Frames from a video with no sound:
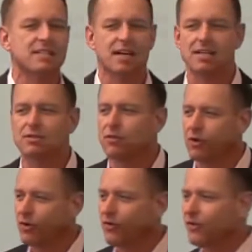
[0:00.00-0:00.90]
this case, of
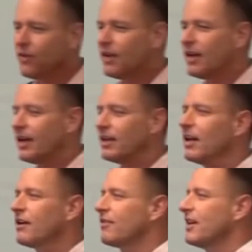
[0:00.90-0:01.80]
course, and
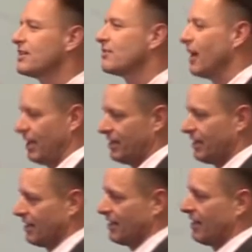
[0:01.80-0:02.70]
a lot of things right,
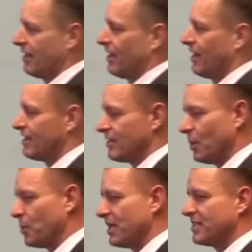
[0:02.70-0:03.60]
as
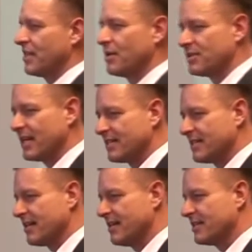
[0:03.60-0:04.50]
always in those
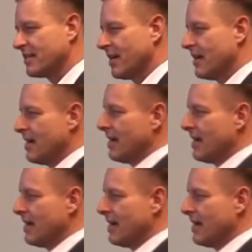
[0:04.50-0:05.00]
exercises.